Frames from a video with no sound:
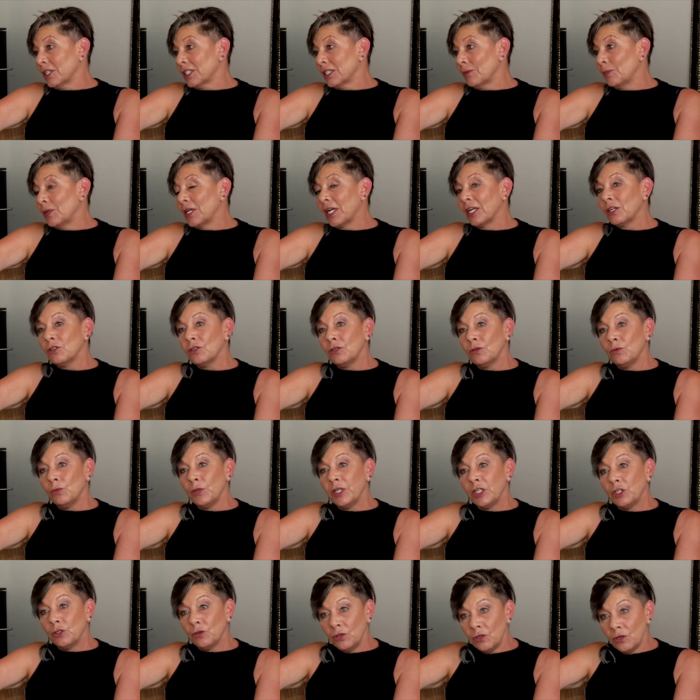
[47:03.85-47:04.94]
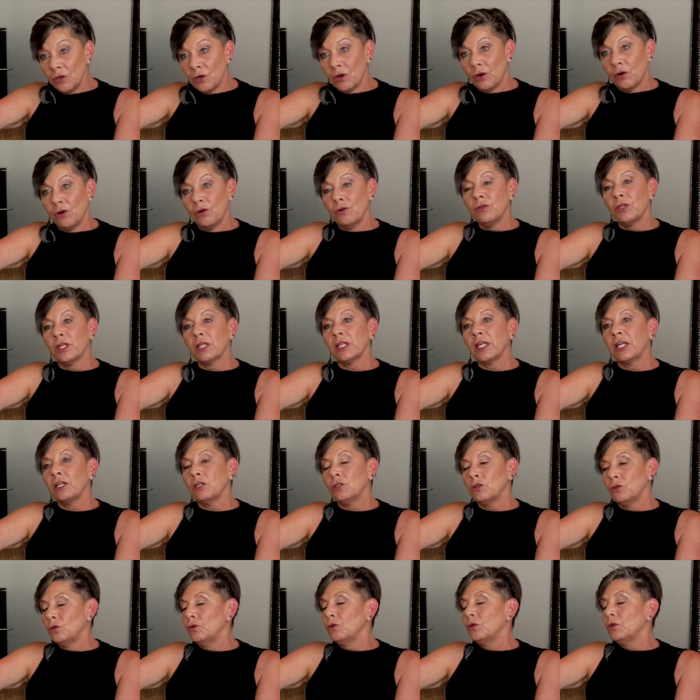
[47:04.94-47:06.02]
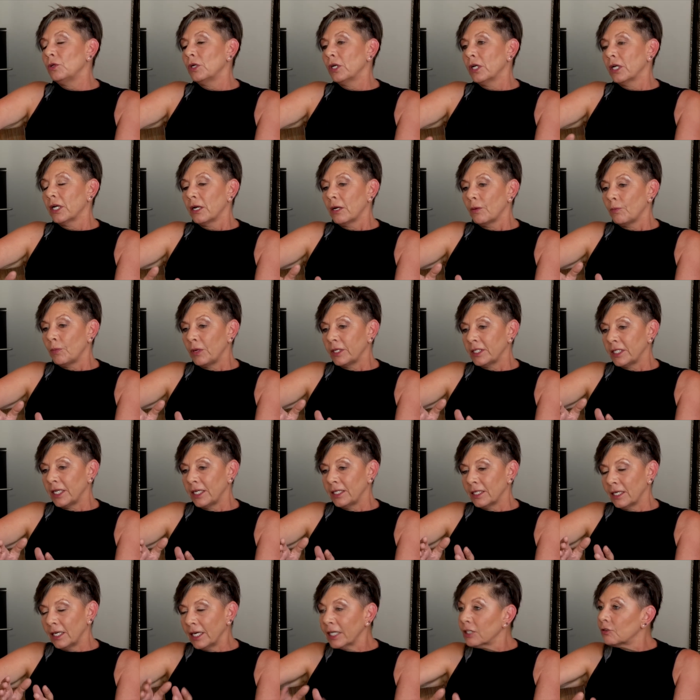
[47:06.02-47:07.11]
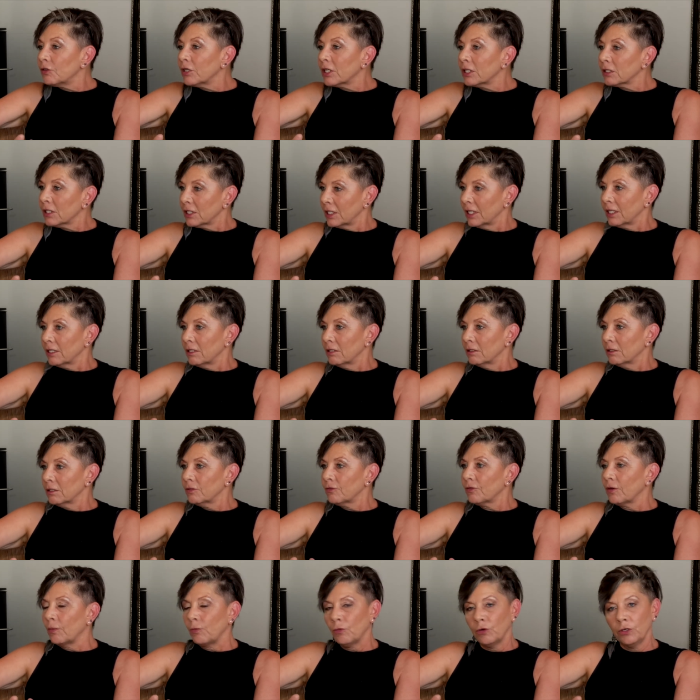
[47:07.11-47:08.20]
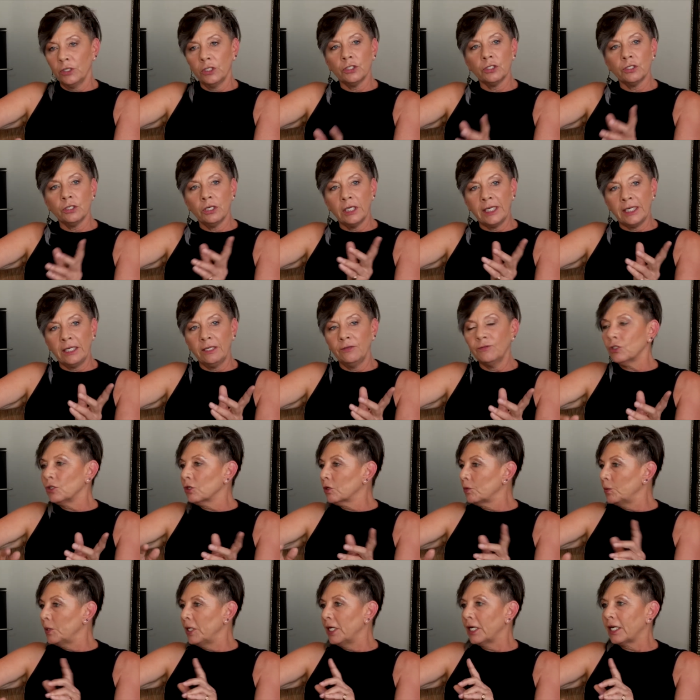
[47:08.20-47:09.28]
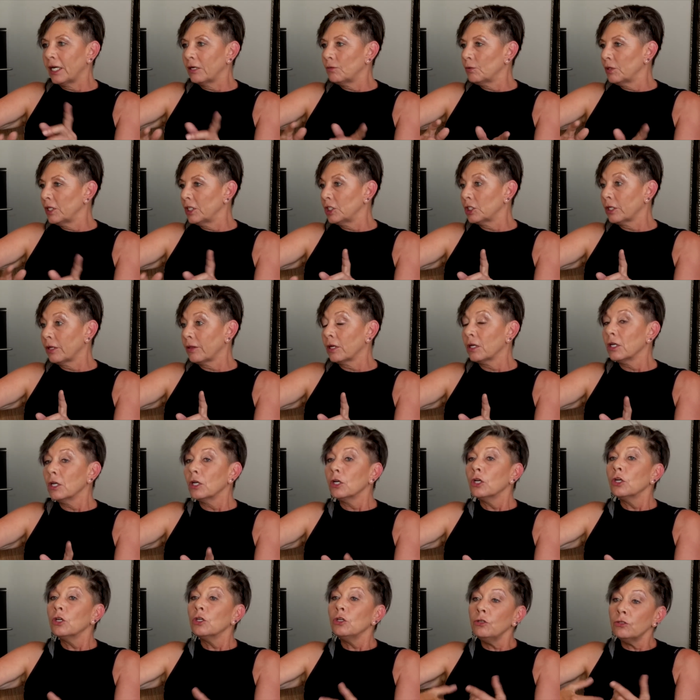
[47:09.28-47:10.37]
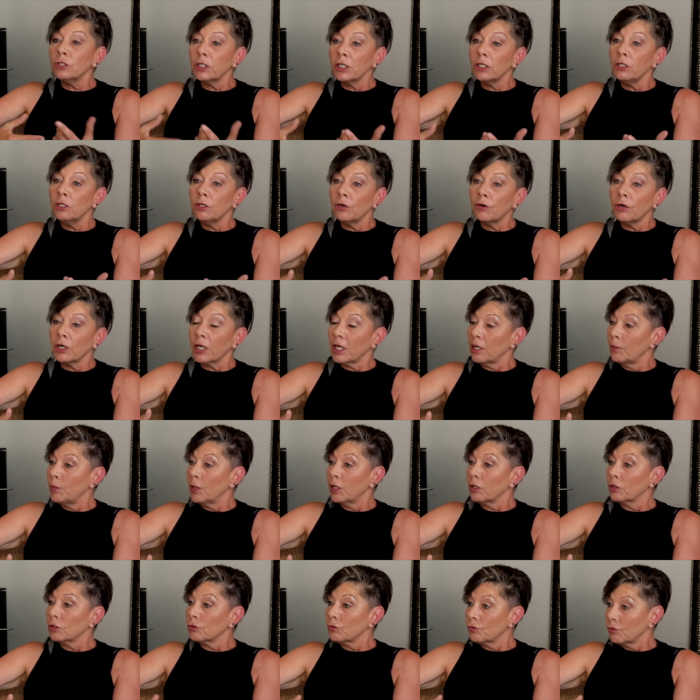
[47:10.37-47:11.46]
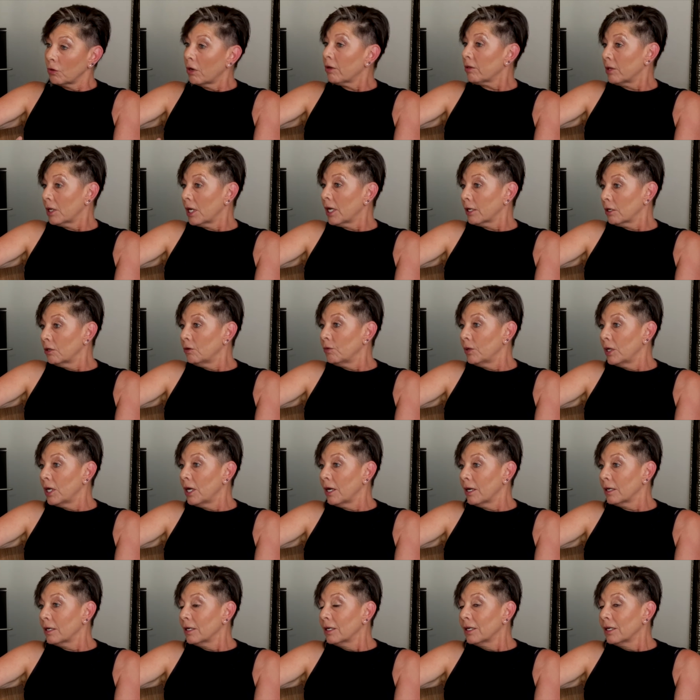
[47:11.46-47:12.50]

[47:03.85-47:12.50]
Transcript: I mean, we do know that they do send electrical signals from roots to leaves to communicate with each other using neurochemicals rather like you and I.